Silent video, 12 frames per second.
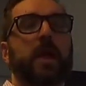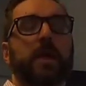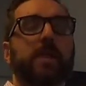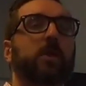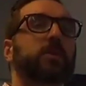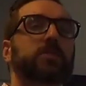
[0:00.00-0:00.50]

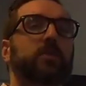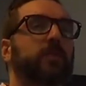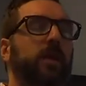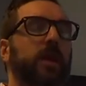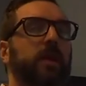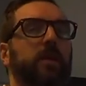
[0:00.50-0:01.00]
and that was
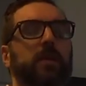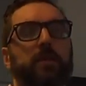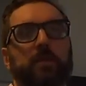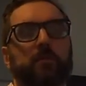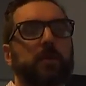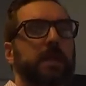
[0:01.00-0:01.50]
over a
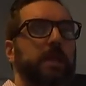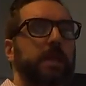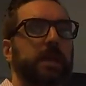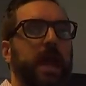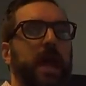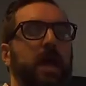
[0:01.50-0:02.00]
three
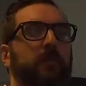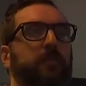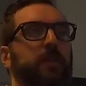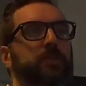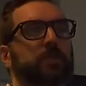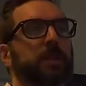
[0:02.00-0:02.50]
and a
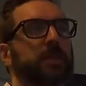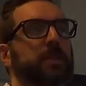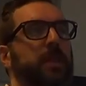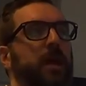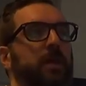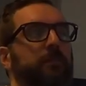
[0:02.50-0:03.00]
half-ish month
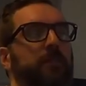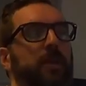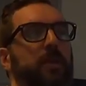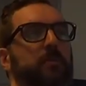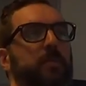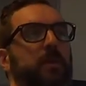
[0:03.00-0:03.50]
time
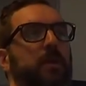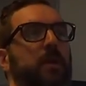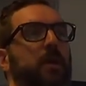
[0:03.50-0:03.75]
frame,